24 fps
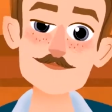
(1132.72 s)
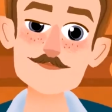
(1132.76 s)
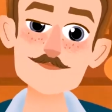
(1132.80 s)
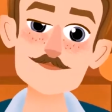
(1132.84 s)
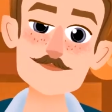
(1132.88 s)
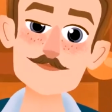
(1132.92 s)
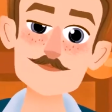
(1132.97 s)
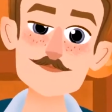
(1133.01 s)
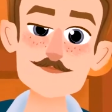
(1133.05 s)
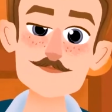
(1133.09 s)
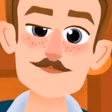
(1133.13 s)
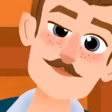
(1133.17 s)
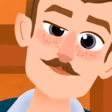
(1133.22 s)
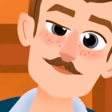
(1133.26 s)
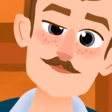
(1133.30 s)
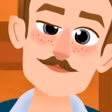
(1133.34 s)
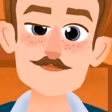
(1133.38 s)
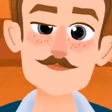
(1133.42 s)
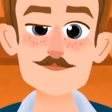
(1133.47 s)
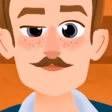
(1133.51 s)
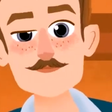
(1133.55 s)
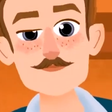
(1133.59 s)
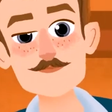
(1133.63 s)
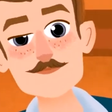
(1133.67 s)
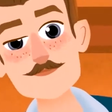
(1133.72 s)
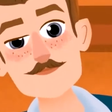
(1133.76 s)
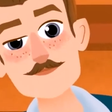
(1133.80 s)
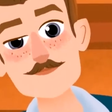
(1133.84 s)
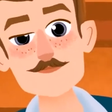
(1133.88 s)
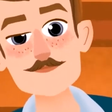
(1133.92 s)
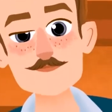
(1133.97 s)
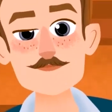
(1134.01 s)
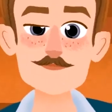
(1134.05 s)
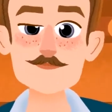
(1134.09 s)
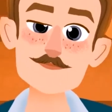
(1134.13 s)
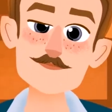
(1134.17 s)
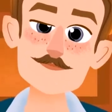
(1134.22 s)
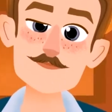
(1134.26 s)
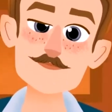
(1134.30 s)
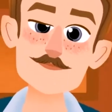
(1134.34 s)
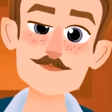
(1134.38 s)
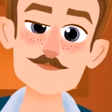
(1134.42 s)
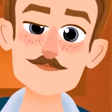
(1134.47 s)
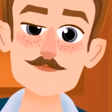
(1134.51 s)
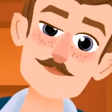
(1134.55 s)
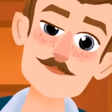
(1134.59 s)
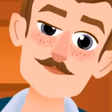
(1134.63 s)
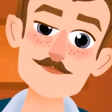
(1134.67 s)
It was the first time in my
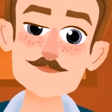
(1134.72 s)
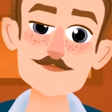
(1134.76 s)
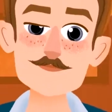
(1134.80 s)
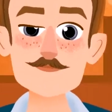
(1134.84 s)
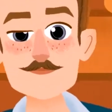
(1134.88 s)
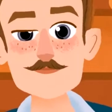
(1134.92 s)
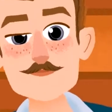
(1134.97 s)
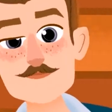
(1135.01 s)
life seeing